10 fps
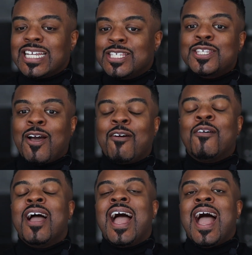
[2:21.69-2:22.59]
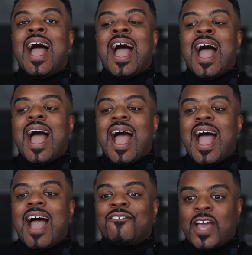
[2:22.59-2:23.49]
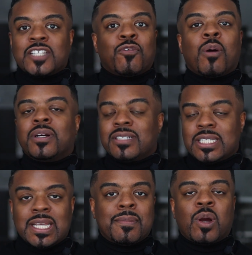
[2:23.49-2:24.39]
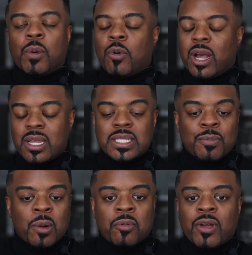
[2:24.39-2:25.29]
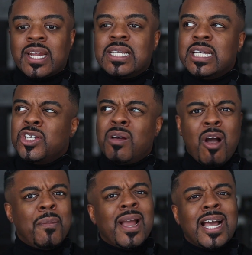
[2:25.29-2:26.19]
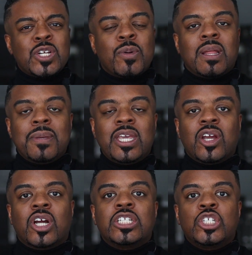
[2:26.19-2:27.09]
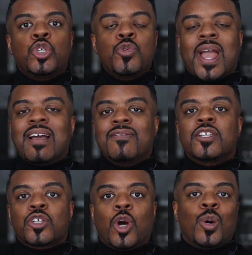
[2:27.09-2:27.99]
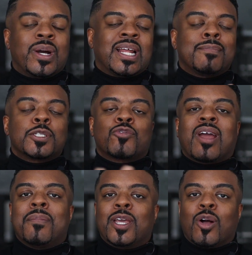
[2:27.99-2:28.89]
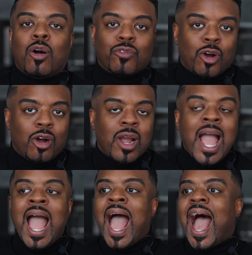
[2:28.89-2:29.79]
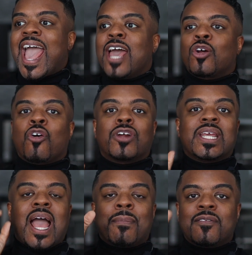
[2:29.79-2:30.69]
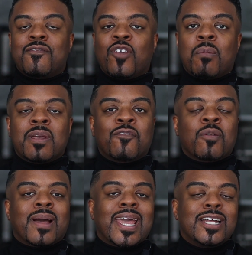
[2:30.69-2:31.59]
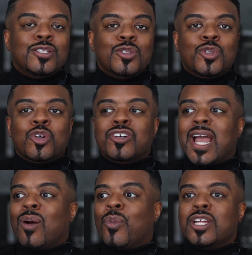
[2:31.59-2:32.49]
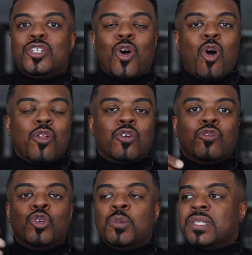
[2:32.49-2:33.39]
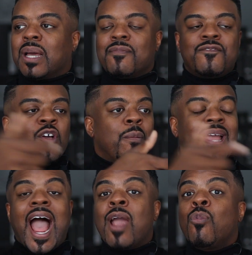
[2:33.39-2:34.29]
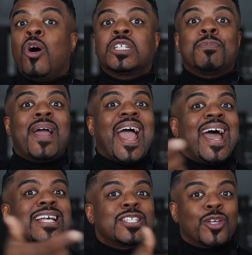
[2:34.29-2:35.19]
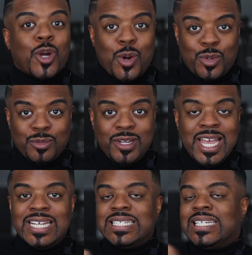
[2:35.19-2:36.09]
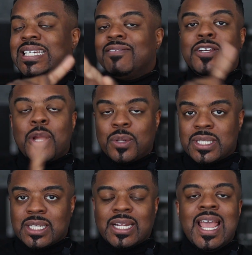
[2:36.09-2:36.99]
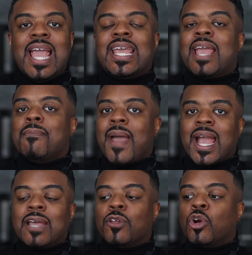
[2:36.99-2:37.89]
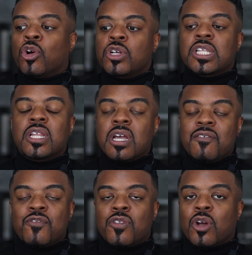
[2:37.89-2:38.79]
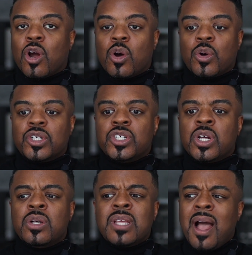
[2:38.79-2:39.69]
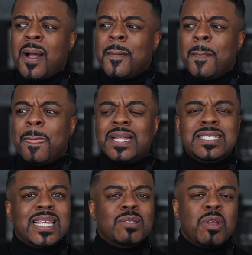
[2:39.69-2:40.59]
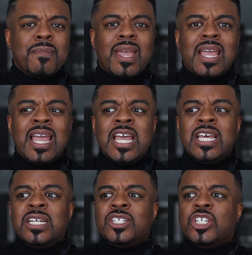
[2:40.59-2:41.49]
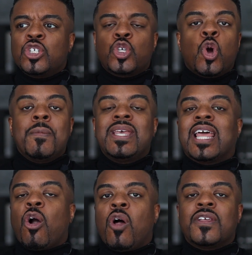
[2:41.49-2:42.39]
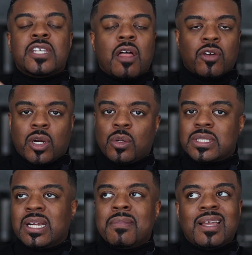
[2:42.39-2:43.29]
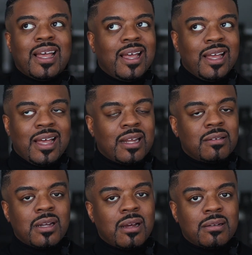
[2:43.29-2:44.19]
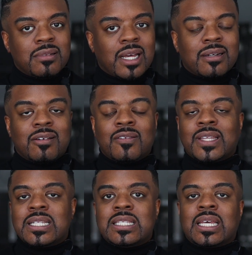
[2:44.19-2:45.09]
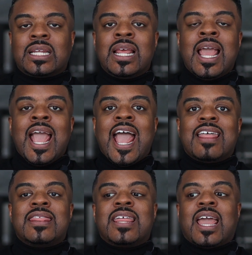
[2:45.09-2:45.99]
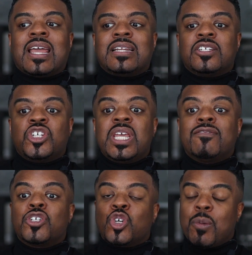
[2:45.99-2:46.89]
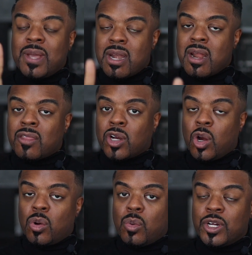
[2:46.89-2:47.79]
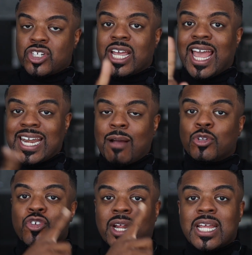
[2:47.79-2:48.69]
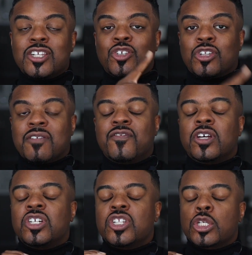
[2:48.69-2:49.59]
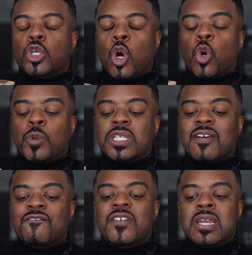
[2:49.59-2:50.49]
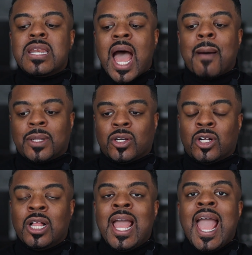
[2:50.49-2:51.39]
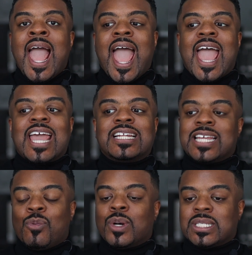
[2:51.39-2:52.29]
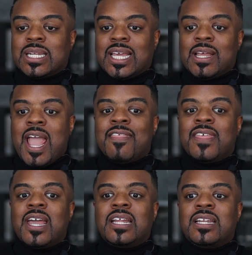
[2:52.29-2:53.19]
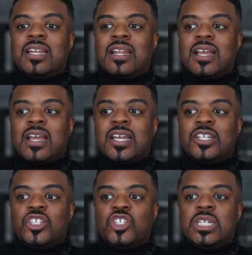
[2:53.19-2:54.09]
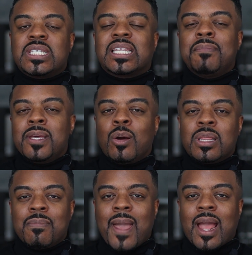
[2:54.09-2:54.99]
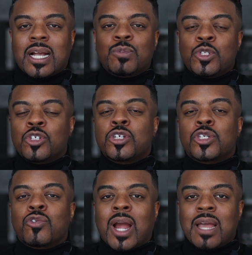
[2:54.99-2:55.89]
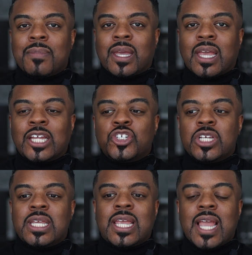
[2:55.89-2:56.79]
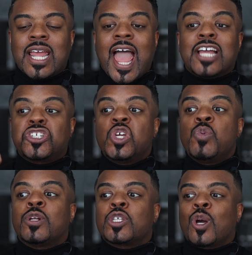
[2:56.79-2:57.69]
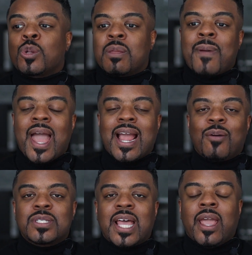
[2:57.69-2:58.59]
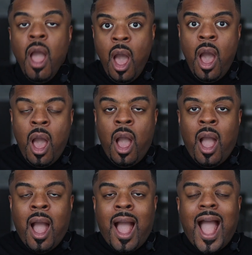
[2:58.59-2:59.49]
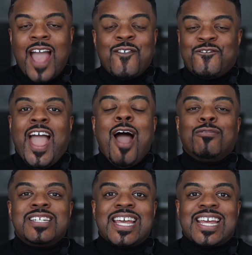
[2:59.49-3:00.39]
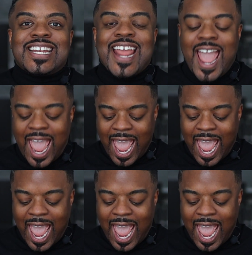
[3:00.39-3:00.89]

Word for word: So, fast forward, December, we're walking into Burberry. And I said, you know, oh my gosh, well, I'm here. Do you have this coat? And I'm describing it all wrong. I had already, I've been filming for my Insta story. I went into all the rooms, I'm filming. I walked past the coat, didn't even notice it. Came back and the girl's looking for the coat. And she goes, um, it says we may, she's showing me like all these other coats. And I'm like, ah, I don't know. I don't know if that's it. And then she even showed me another coat, which again, I will try to insert the footage. This coat was phenomenal. And it wasn't it. And then she said, let me go to the back, because what you're describing, and she, and as she went to go to the back, I was like, ah, I found it.